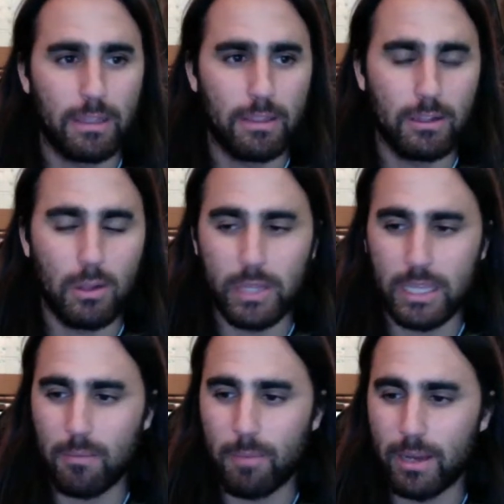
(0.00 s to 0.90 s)
They'll only
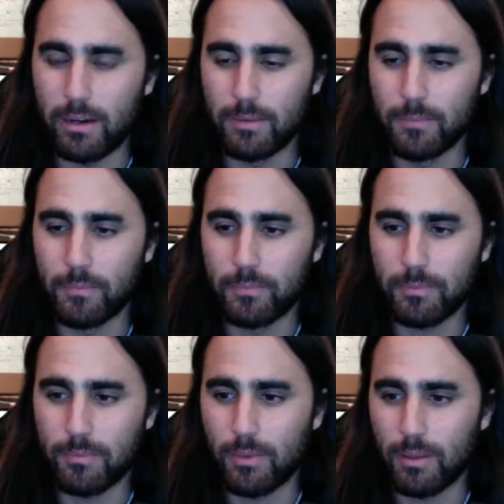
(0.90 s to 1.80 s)
get better.
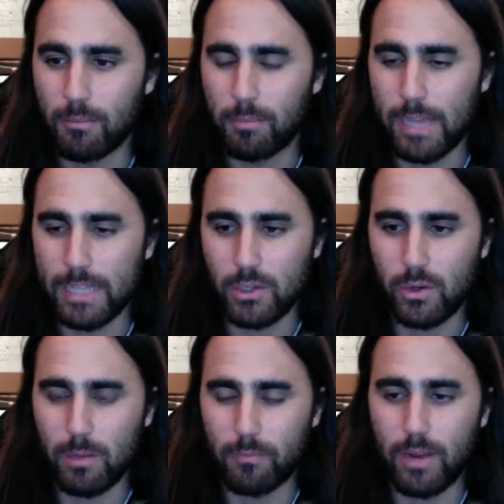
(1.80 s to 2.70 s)
But that's
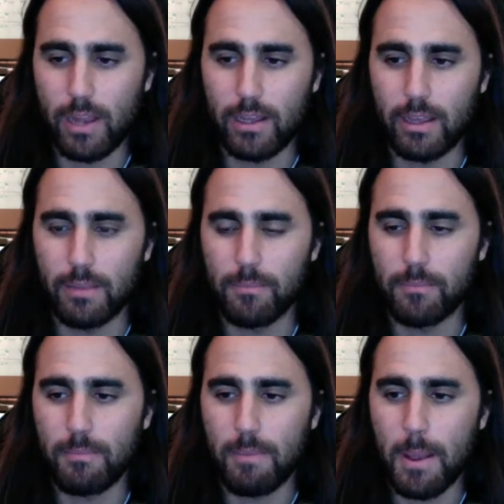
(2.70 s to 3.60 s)
going up Friday.
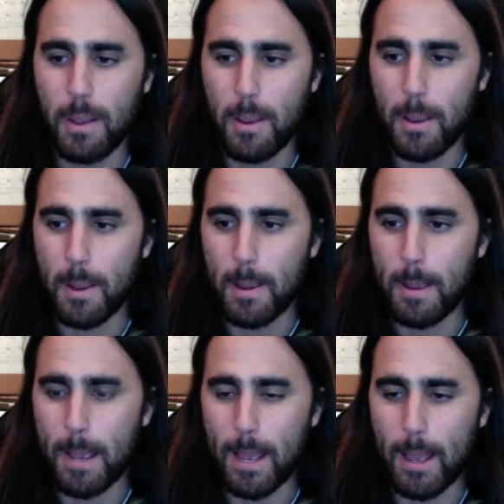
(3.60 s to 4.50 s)

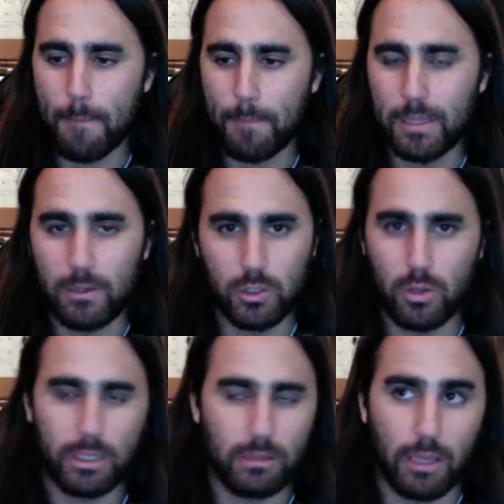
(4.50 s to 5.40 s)
And there's
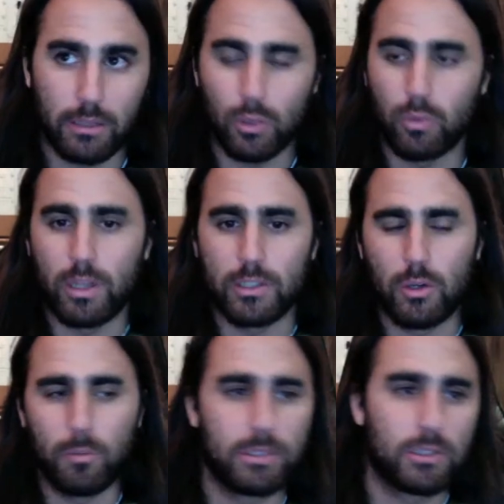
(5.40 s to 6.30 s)
only like 2 runs
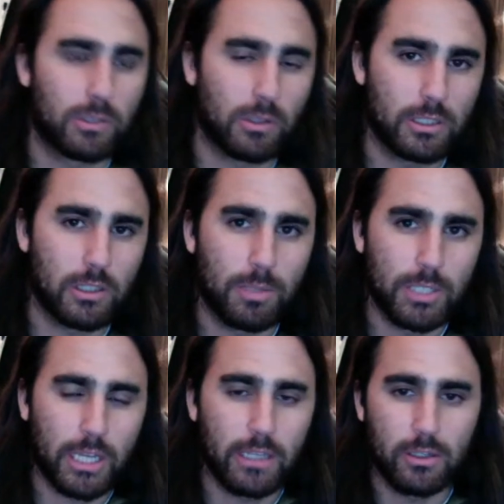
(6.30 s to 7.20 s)
open, so there's only so much
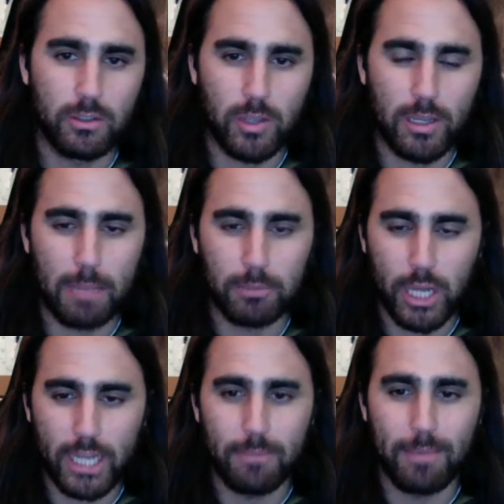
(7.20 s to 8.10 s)
I can do. So I'm
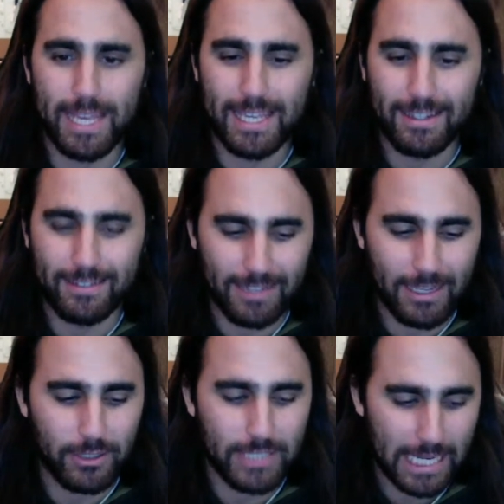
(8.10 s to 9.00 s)
trying to make it
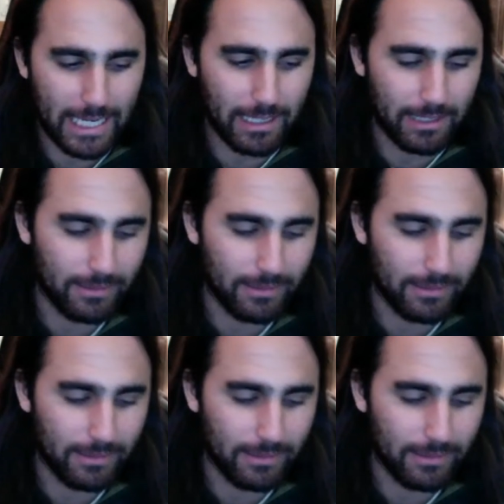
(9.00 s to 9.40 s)
entertaining.